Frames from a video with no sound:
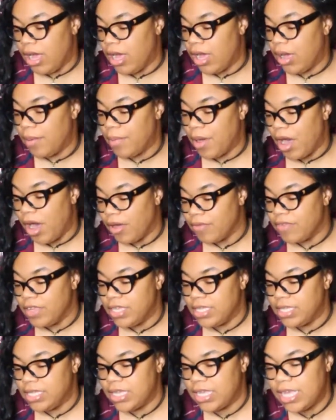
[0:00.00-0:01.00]

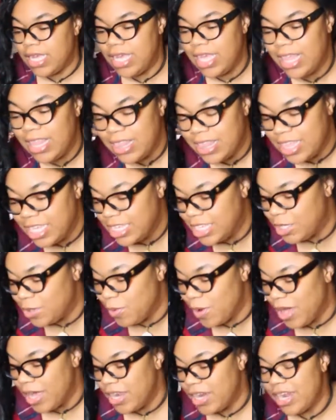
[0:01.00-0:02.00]
obviously
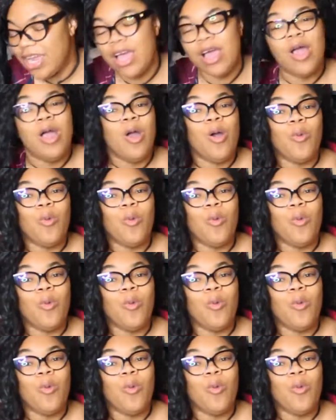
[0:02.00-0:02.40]
this one